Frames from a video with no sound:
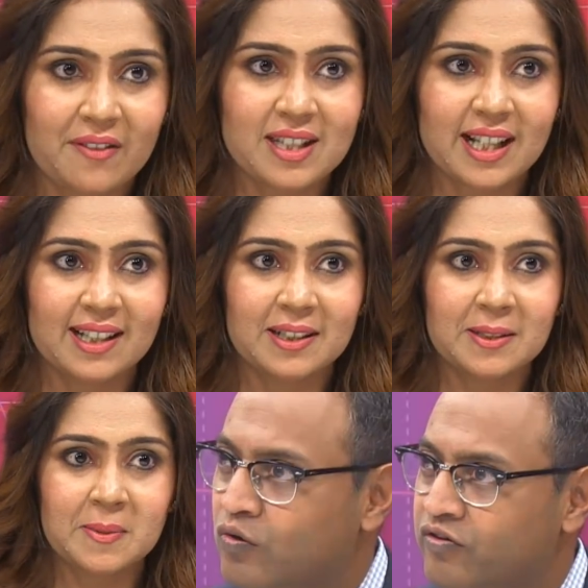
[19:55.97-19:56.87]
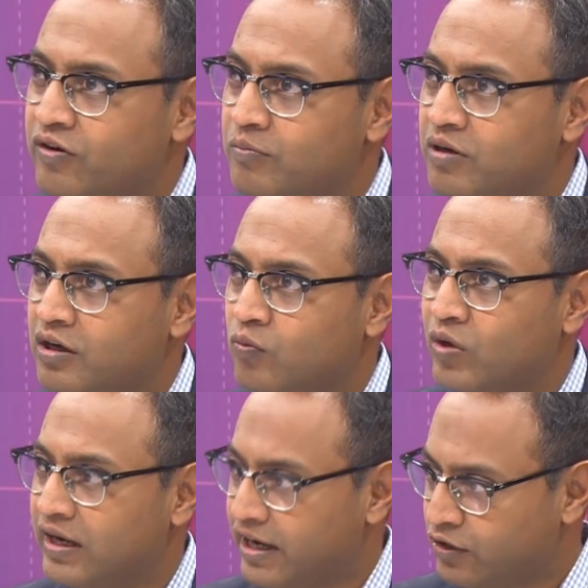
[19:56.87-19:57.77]
So you're saying it will go from
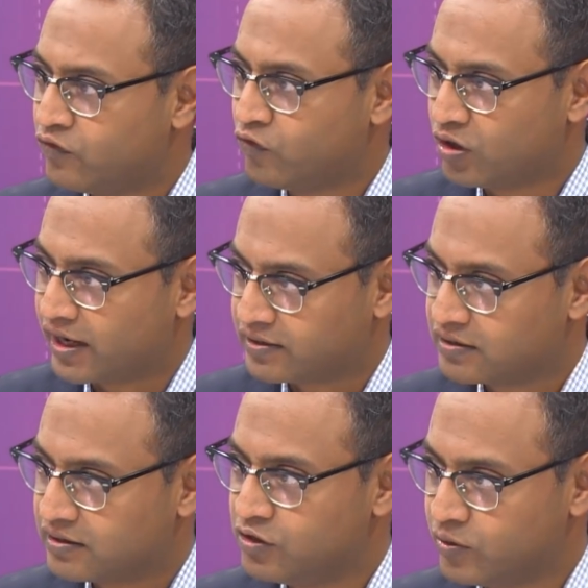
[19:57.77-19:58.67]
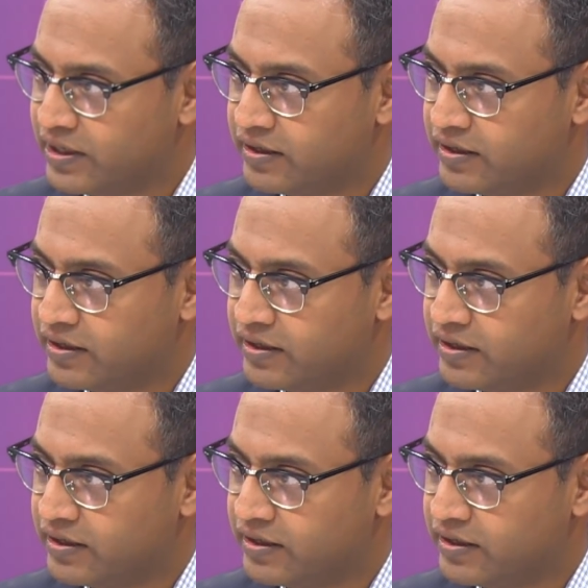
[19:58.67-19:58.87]
1 lakh to 4 lakhs in 20 years